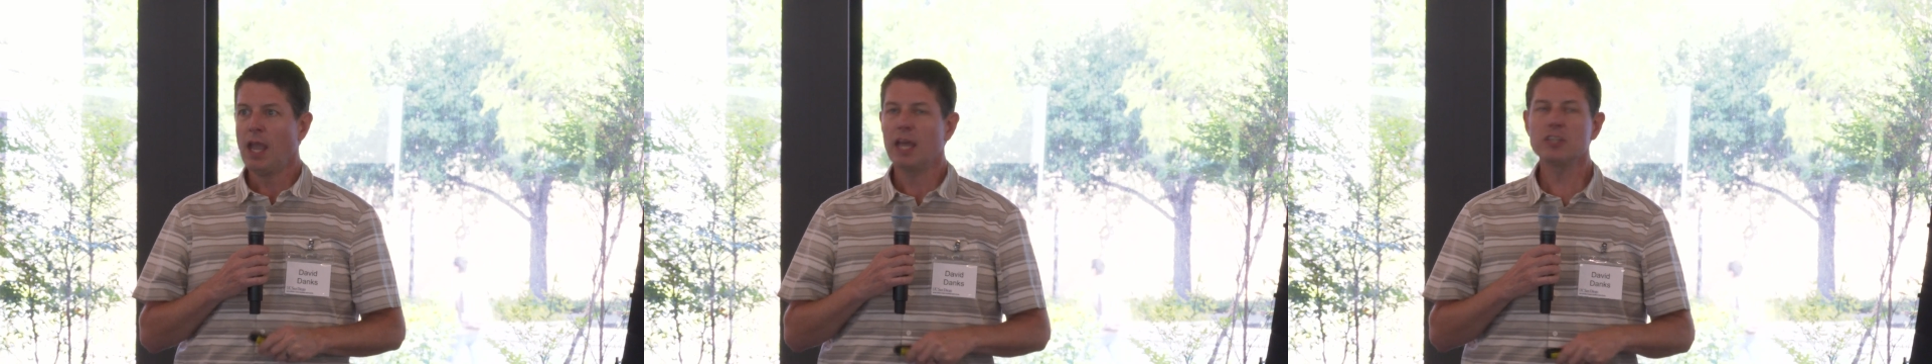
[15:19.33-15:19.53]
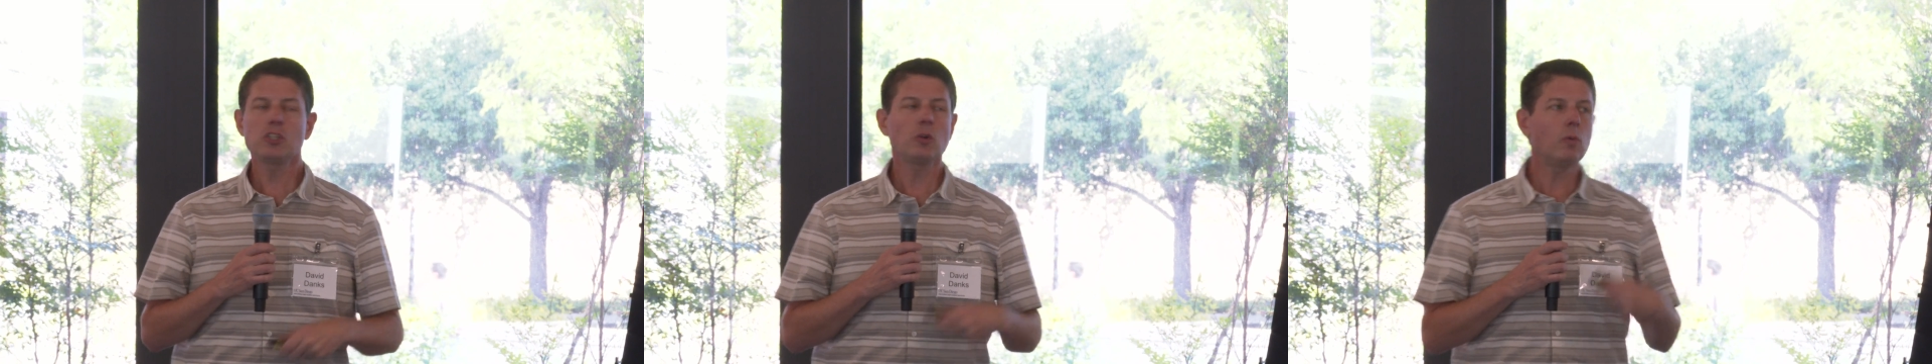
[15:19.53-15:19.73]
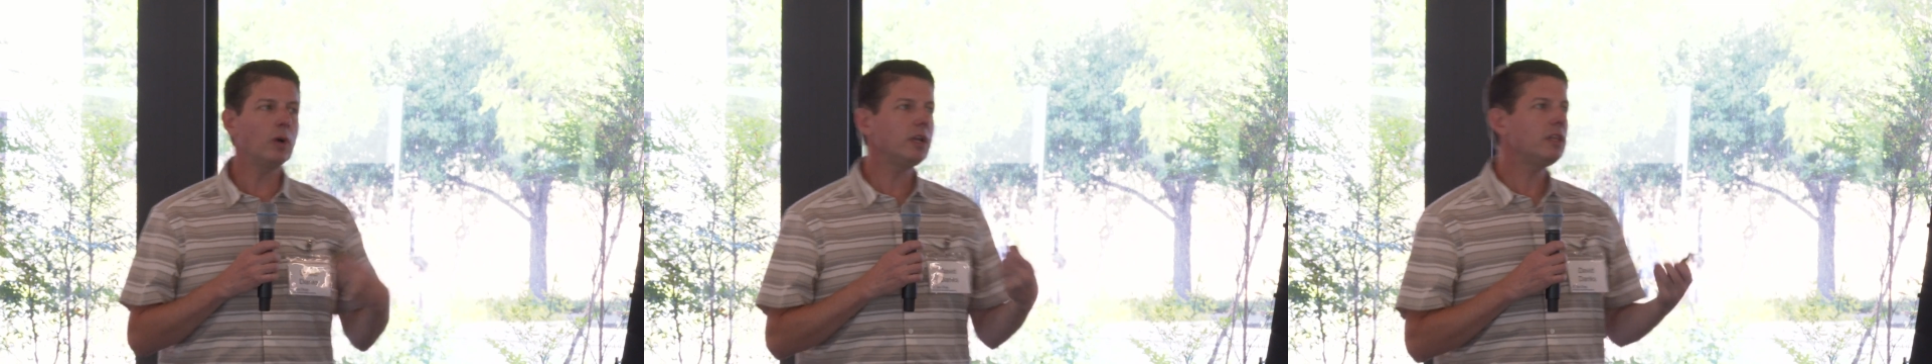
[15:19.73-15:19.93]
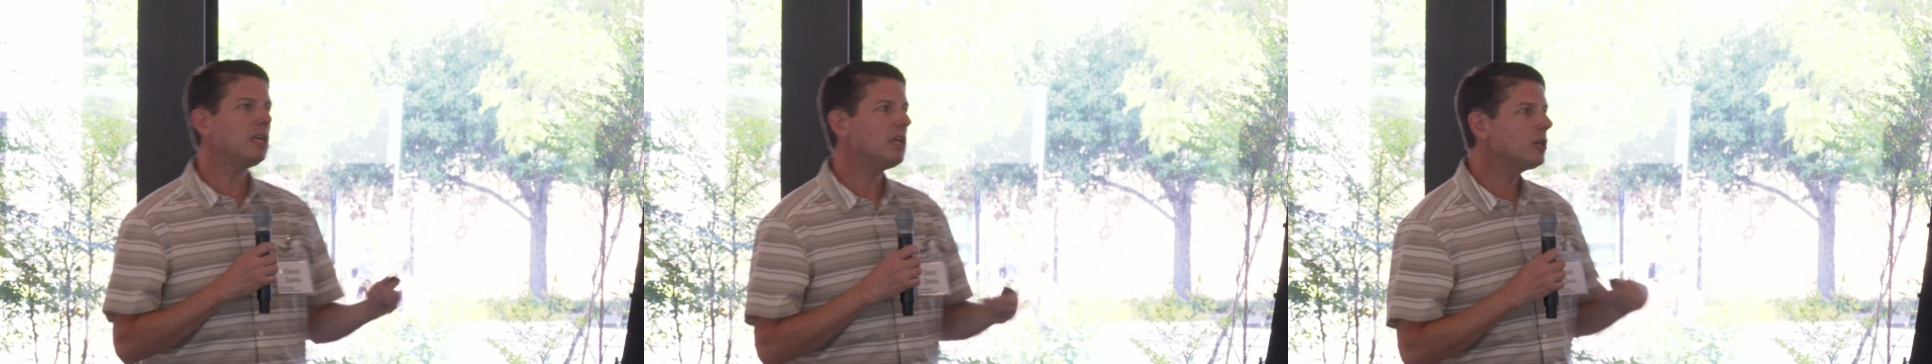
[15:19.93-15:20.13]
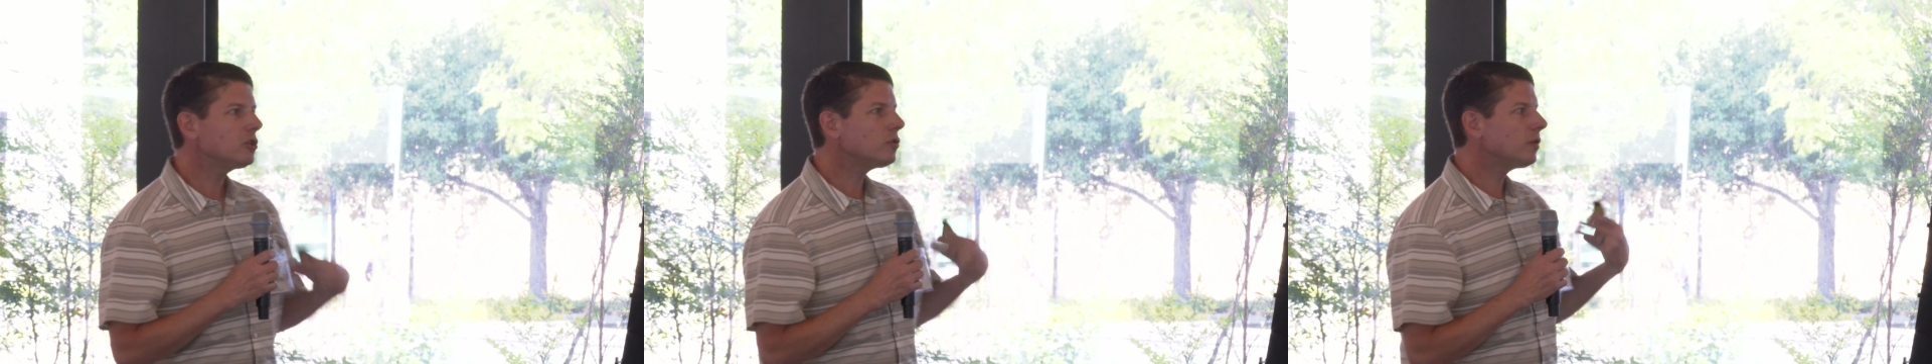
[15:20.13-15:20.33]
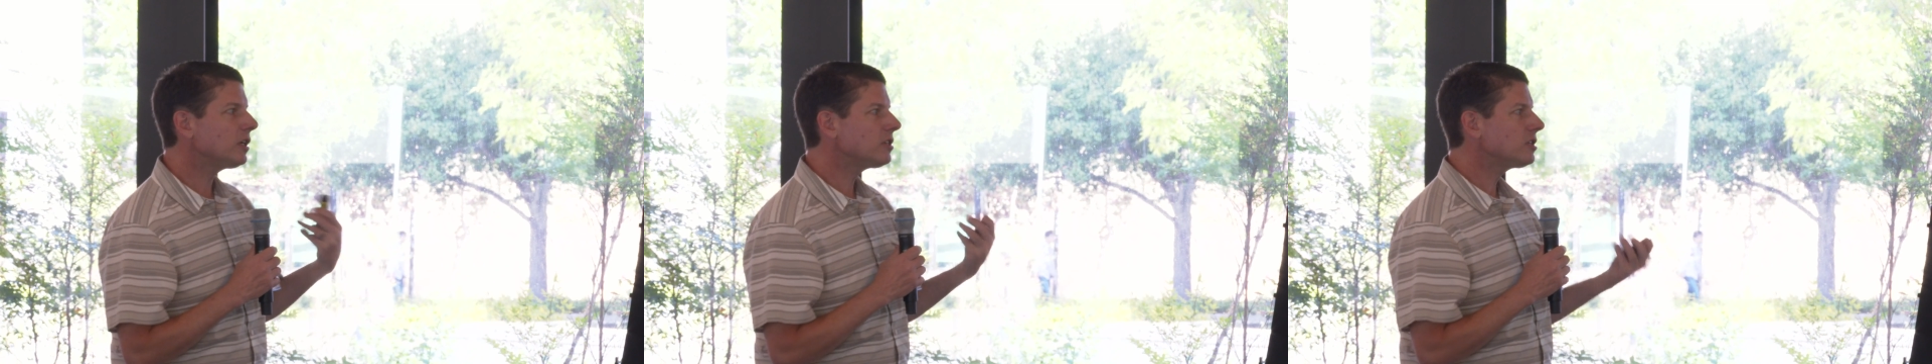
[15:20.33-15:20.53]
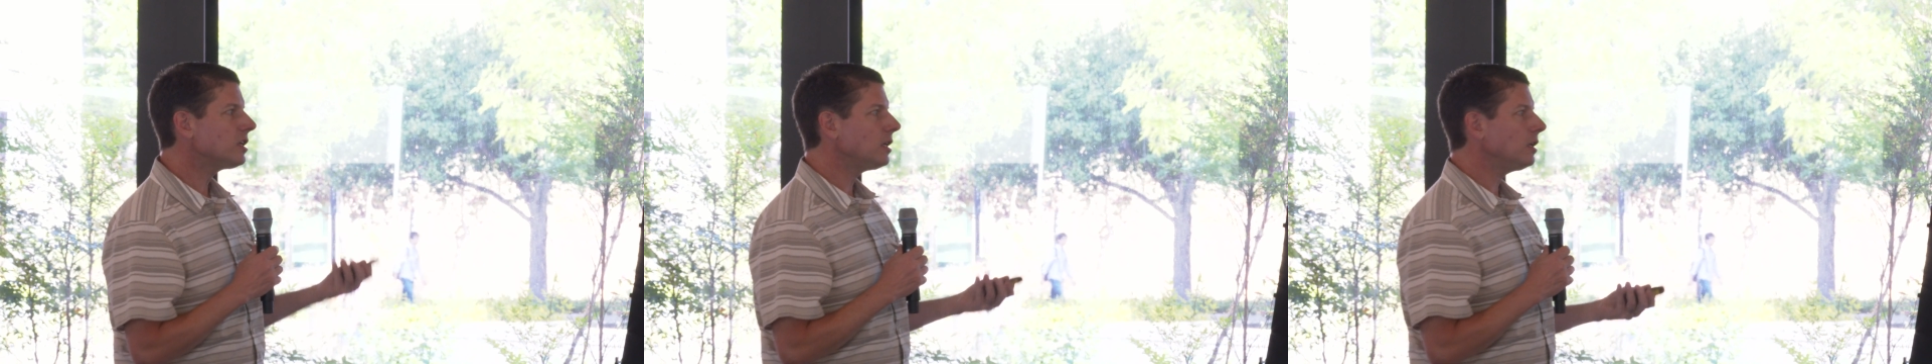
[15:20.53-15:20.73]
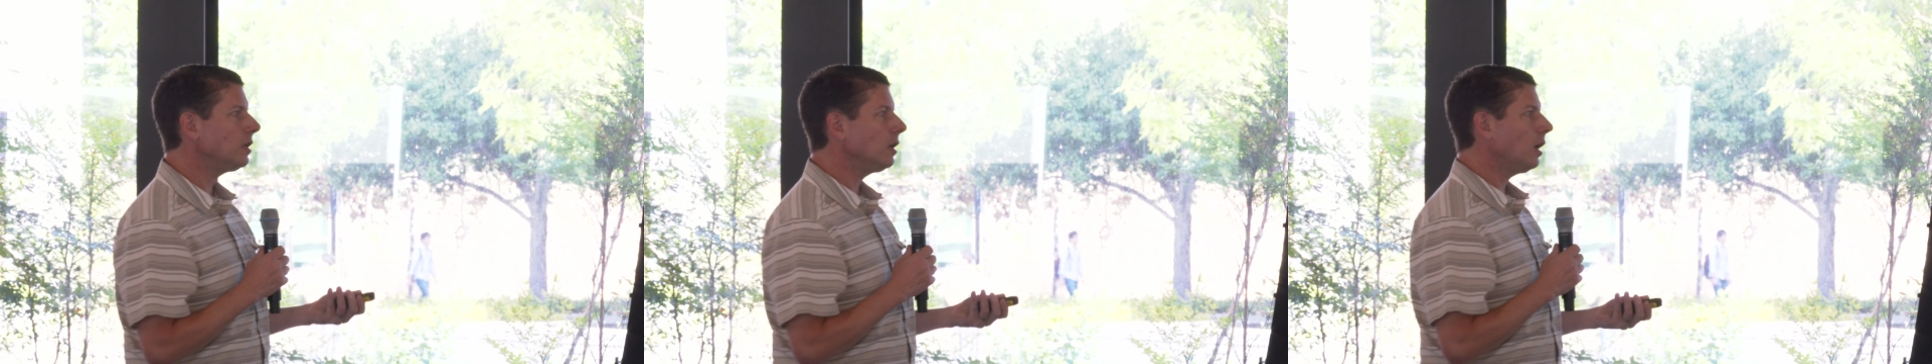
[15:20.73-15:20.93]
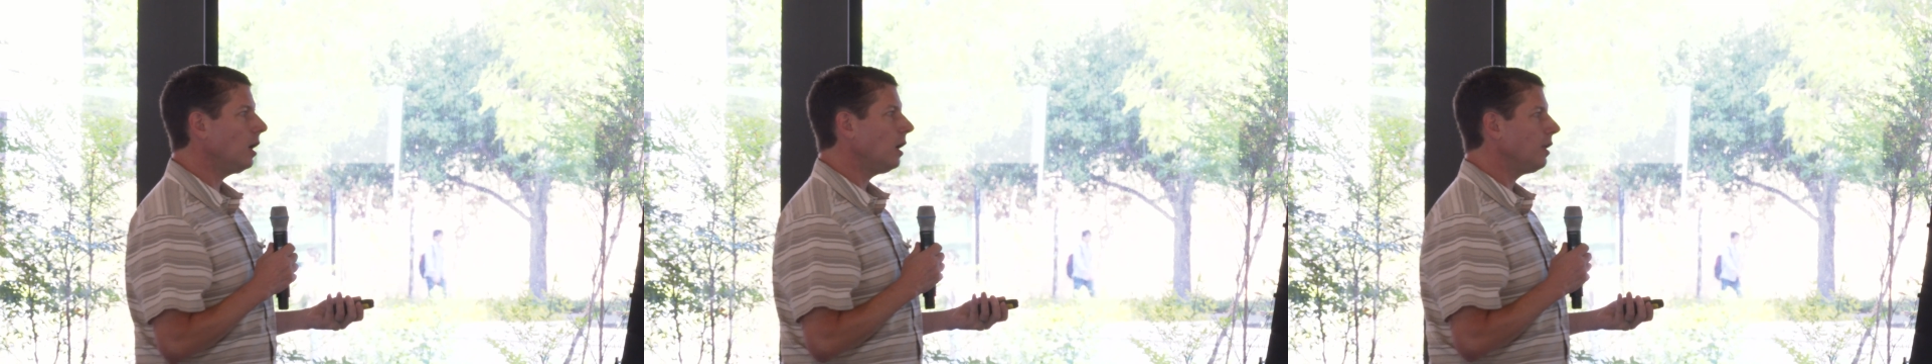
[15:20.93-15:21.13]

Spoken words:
And so one of the interesting